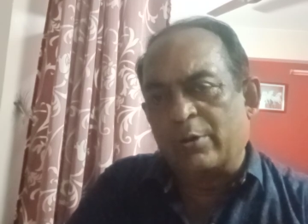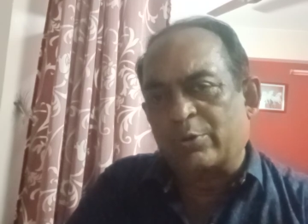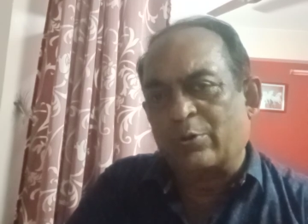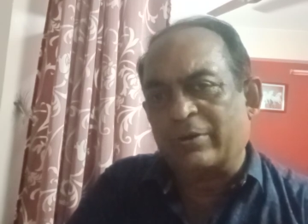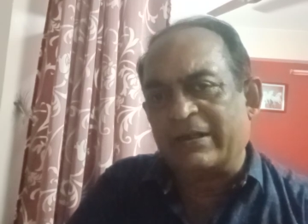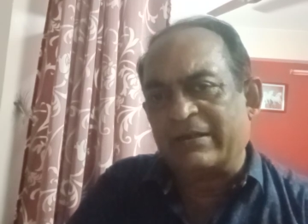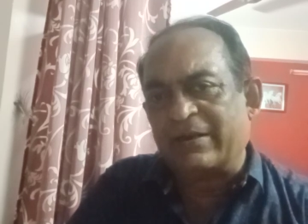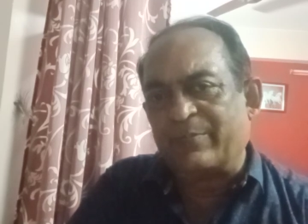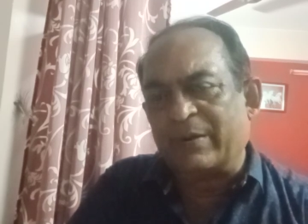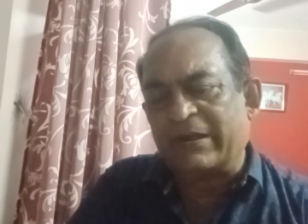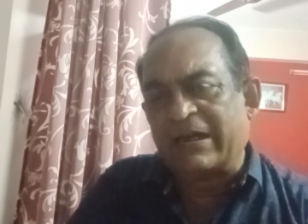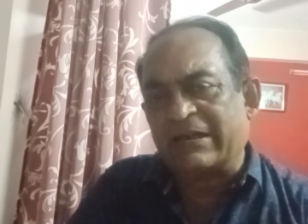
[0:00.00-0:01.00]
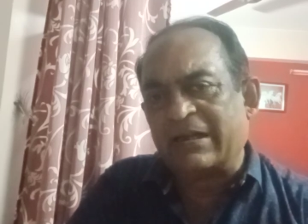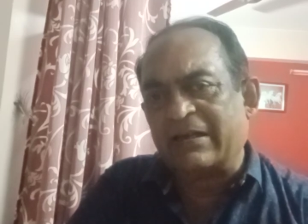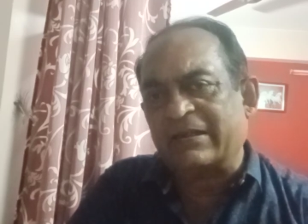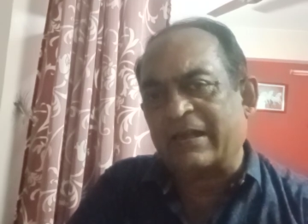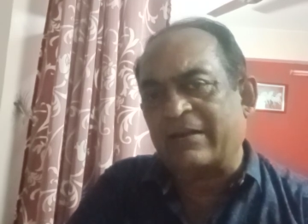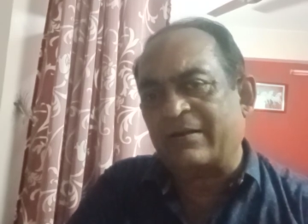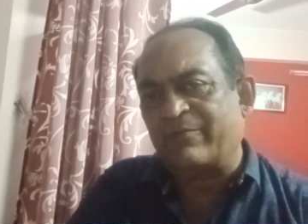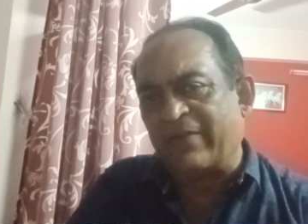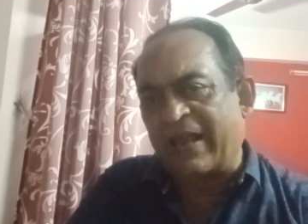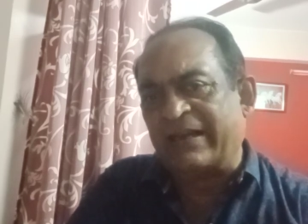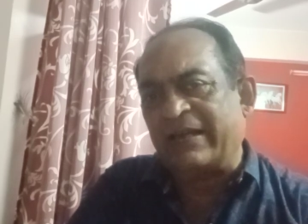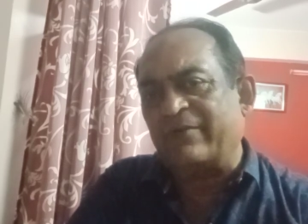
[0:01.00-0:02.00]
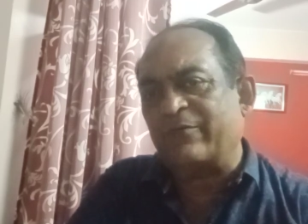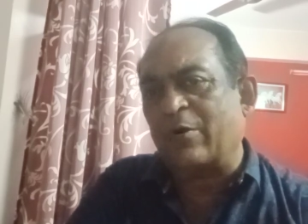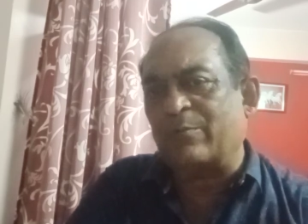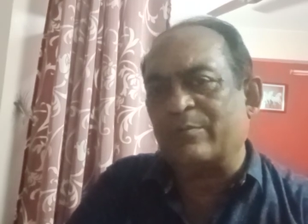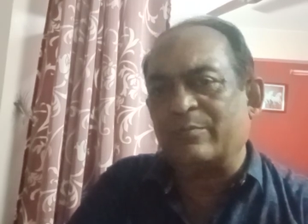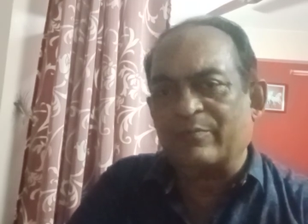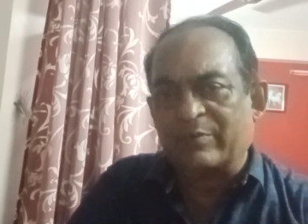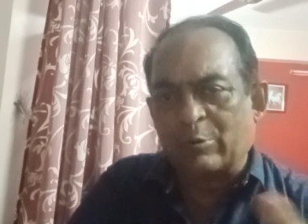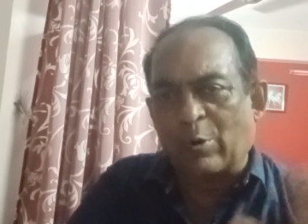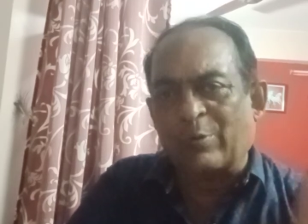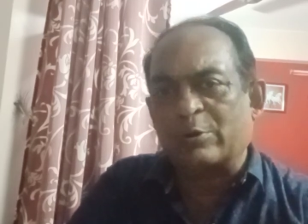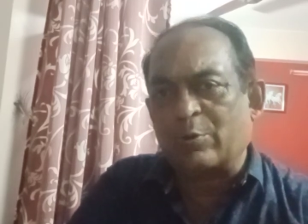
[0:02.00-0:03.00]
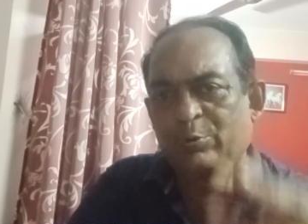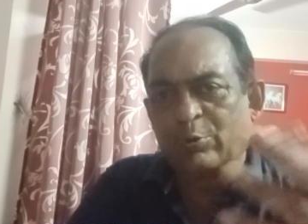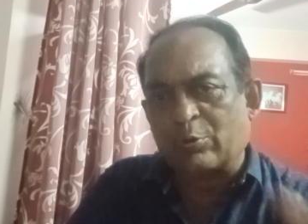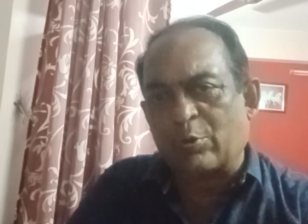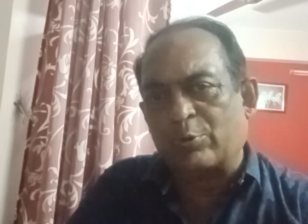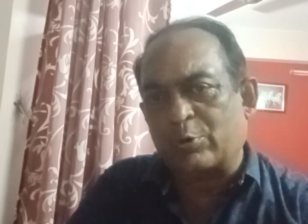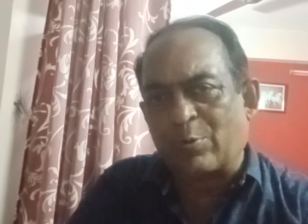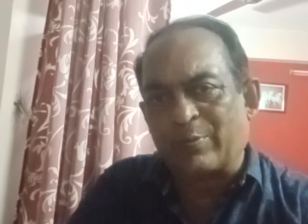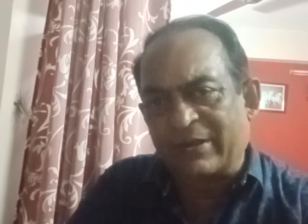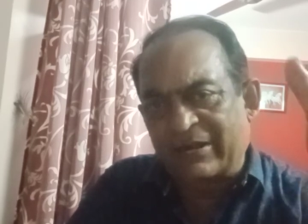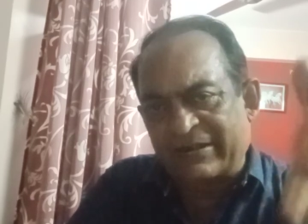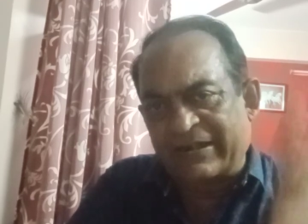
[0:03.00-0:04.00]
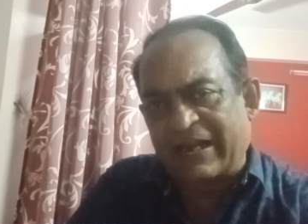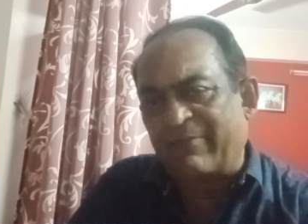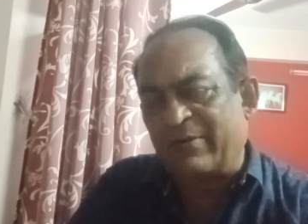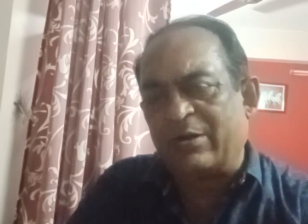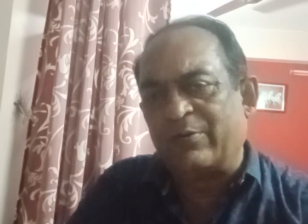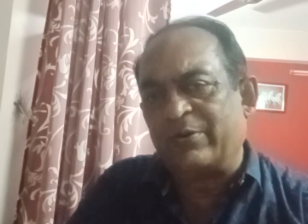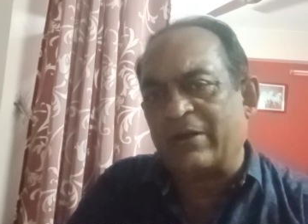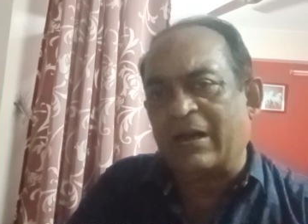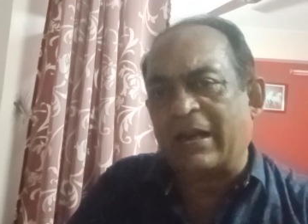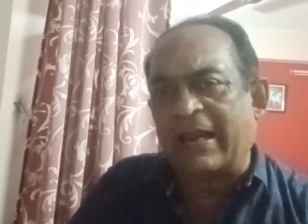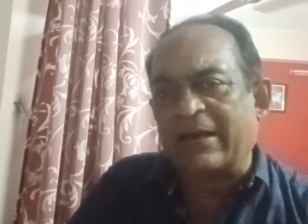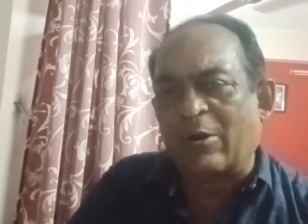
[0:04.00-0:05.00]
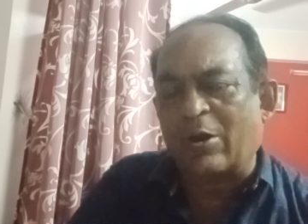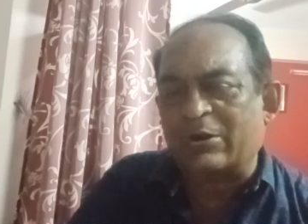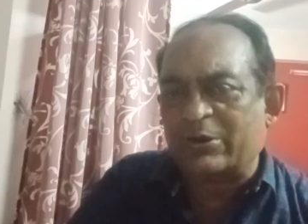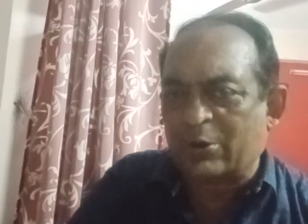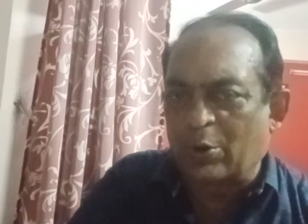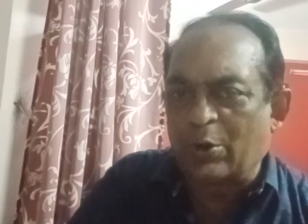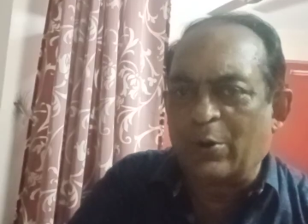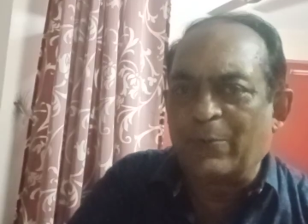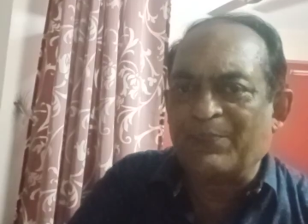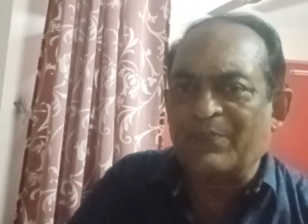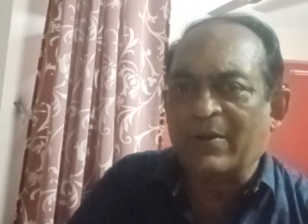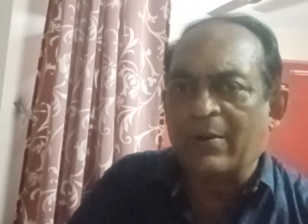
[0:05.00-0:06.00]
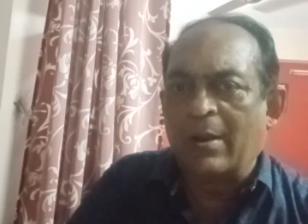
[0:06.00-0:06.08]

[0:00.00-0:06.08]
So these repetitions are varying from chromosome to chromosome in the same individual, and also